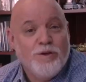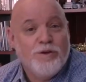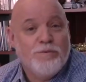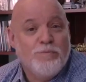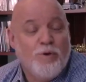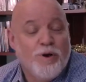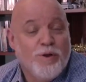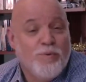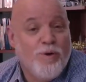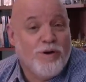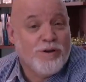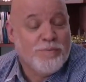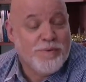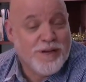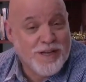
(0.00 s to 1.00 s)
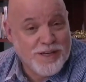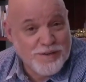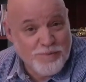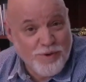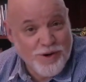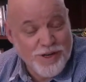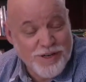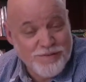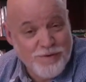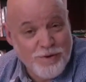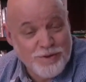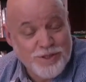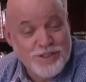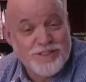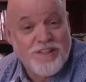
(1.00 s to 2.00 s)
Good morning. Welcome again to Morning
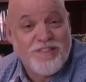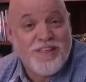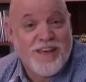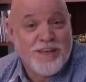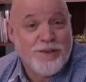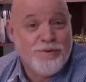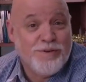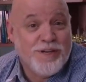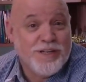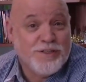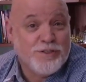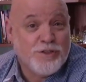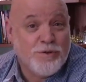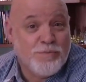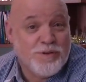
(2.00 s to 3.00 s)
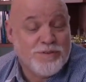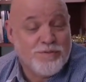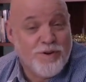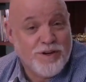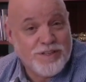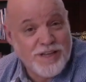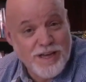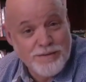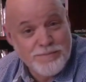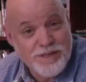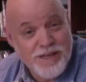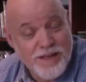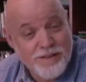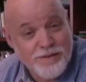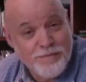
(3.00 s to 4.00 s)
Devotions, and thank you again so much for our time
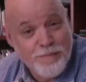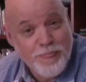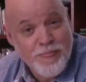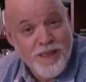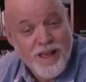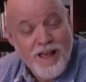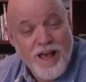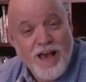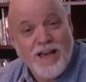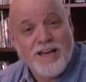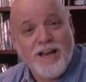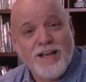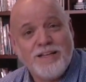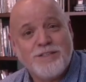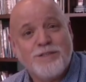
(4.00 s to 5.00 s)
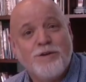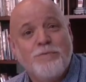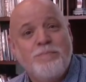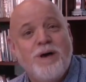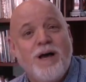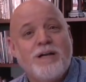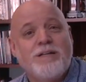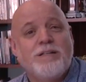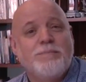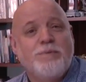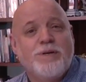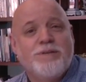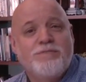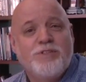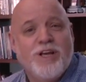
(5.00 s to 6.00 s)
together. I'd like us to go back to the
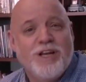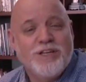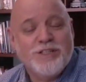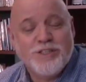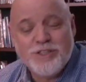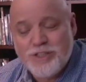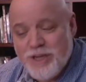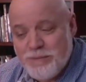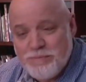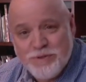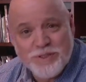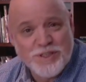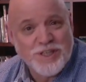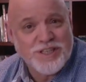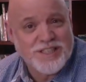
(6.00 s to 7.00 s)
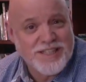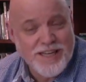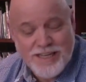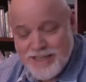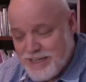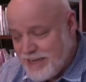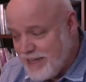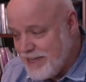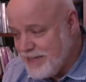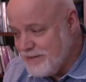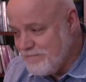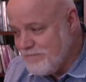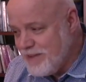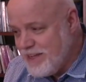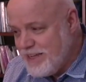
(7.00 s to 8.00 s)
book of Genesis chapter 16 today
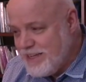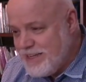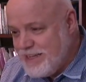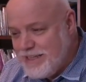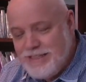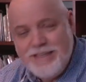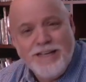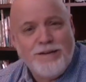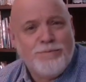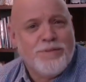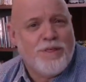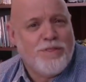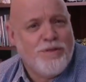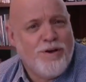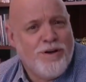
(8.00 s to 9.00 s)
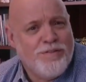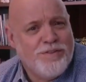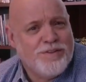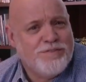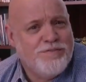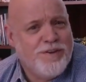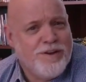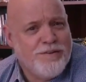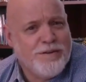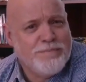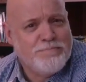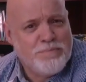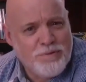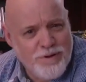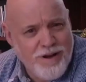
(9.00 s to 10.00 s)
and deal with a thought that's very
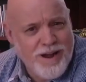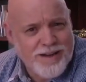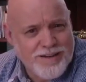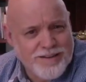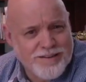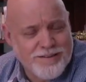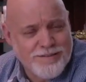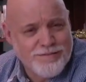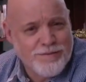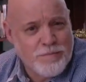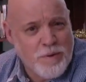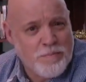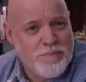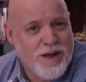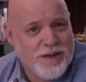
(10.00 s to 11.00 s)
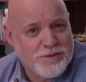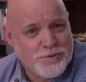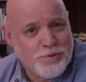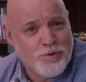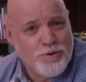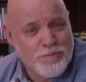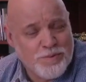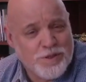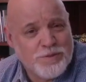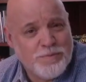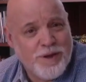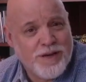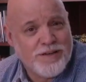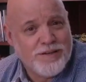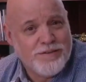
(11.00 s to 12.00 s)
practical from a pastoral
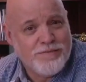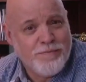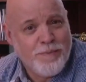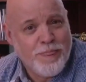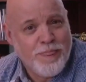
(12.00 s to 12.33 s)
perspective.